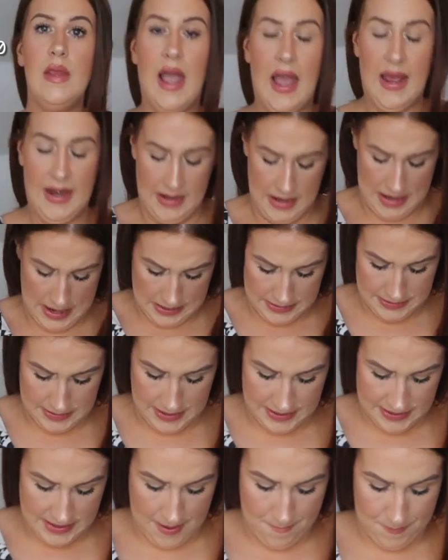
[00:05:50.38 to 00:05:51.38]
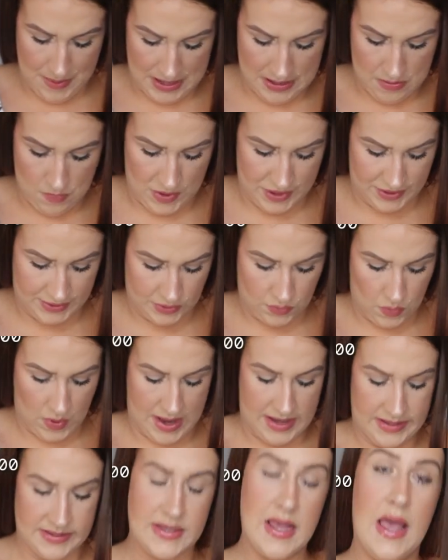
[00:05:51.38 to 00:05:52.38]
And it has, it's like black and white
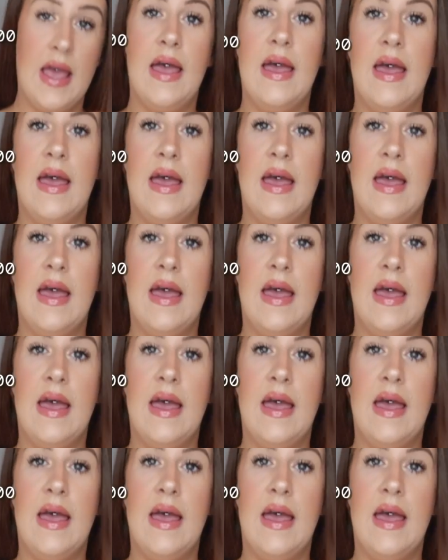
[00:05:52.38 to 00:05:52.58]
squares.